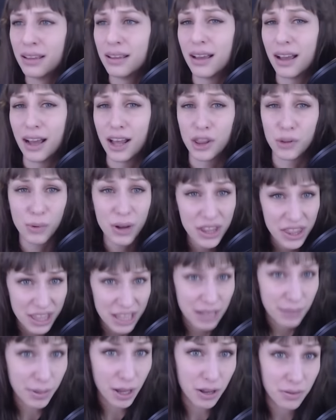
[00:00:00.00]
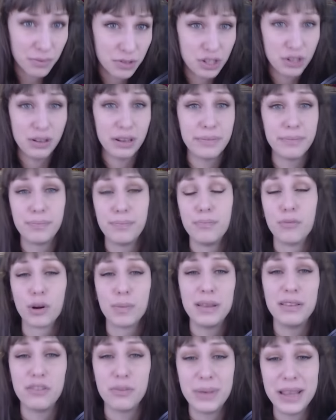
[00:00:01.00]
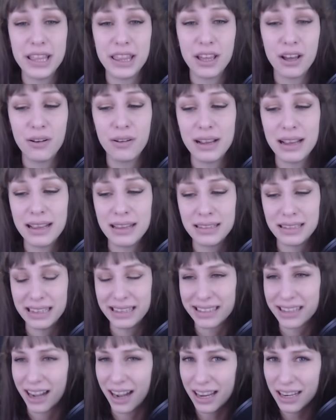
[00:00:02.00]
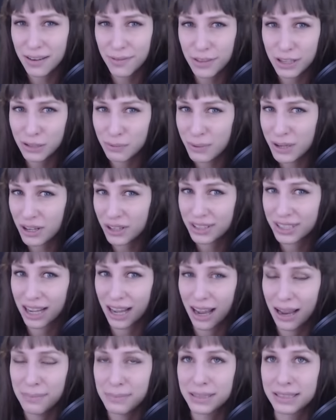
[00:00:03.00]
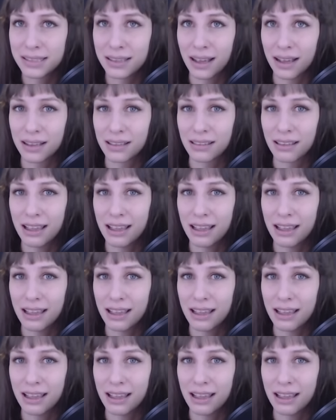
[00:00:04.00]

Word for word: Uh, the one thing about doing more PvP, though, is it's kind of this weird time suck.